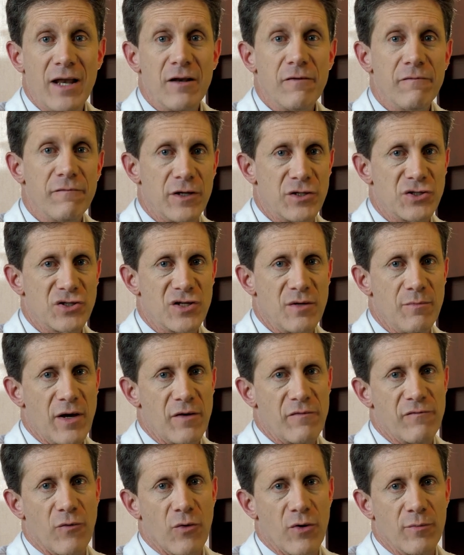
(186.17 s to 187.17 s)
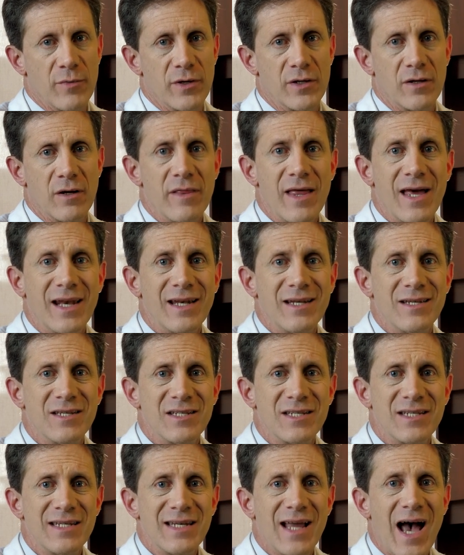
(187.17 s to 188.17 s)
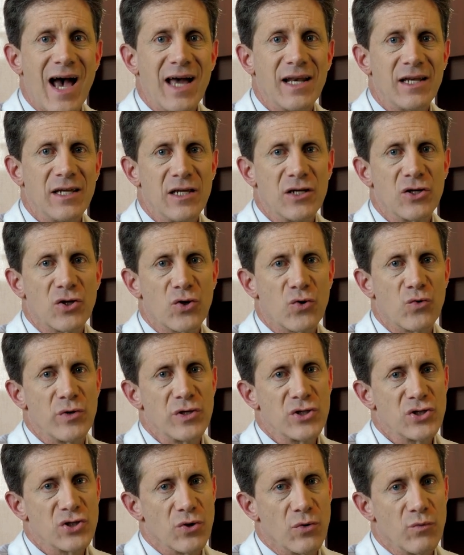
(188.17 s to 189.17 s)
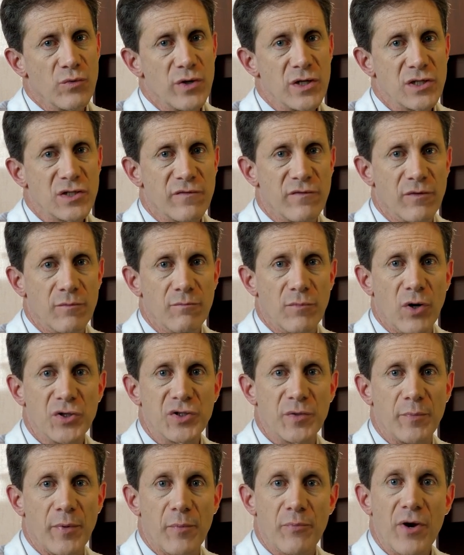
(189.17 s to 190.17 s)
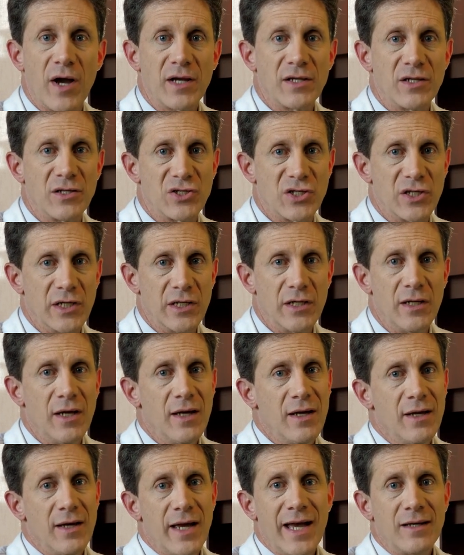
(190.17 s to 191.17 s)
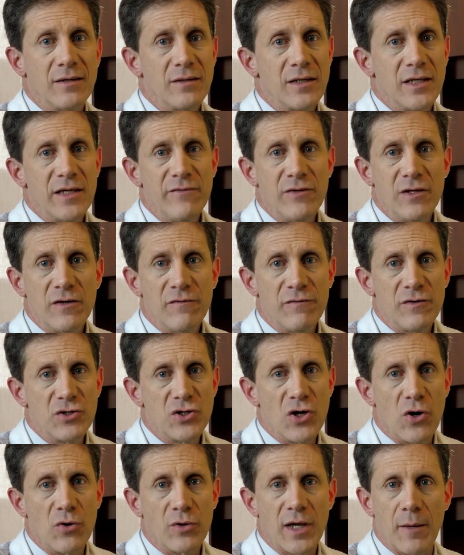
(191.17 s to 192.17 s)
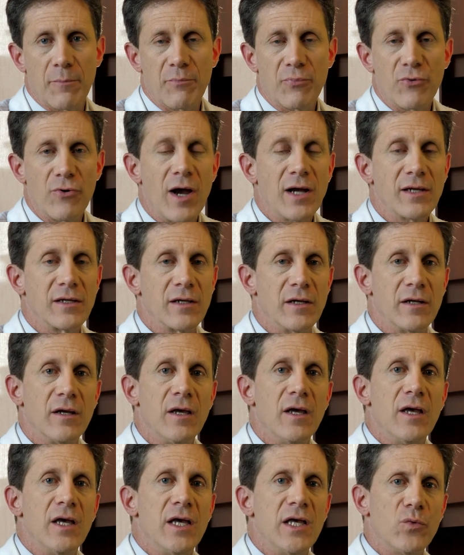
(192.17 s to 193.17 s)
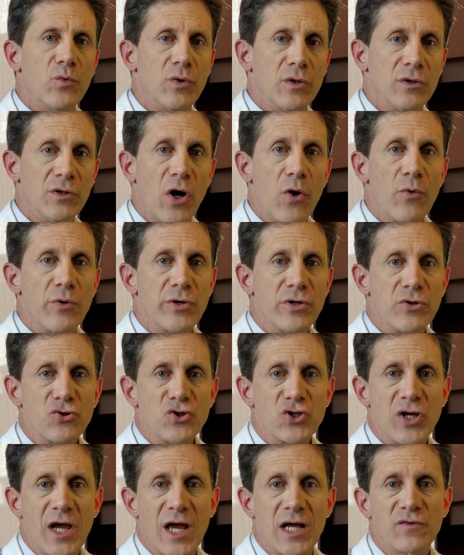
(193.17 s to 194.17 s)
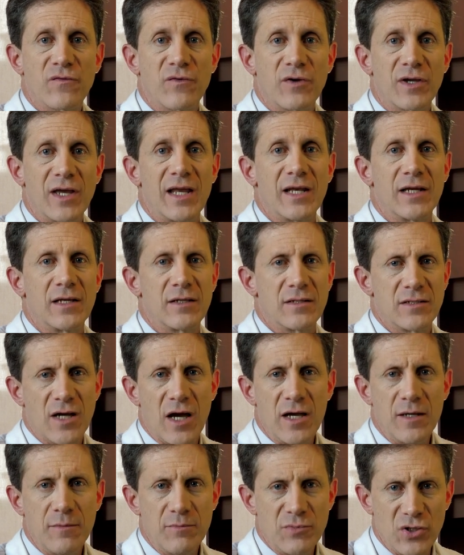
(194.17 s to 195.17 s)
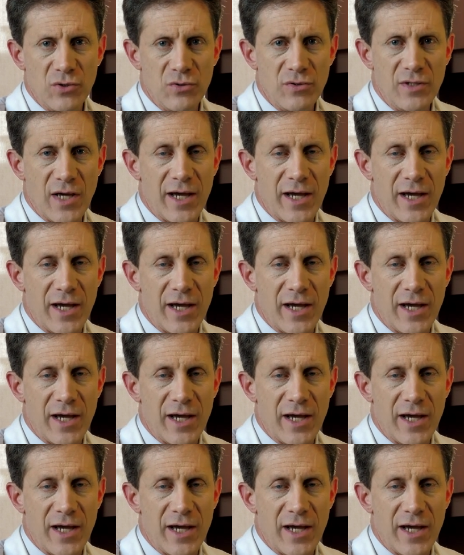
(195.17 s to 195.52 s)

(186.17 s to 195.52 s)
benefits to metformin are that it does not increase your risk for multiple pregnancy, and even if you don't get pregnant, it will lower your chance for getting type two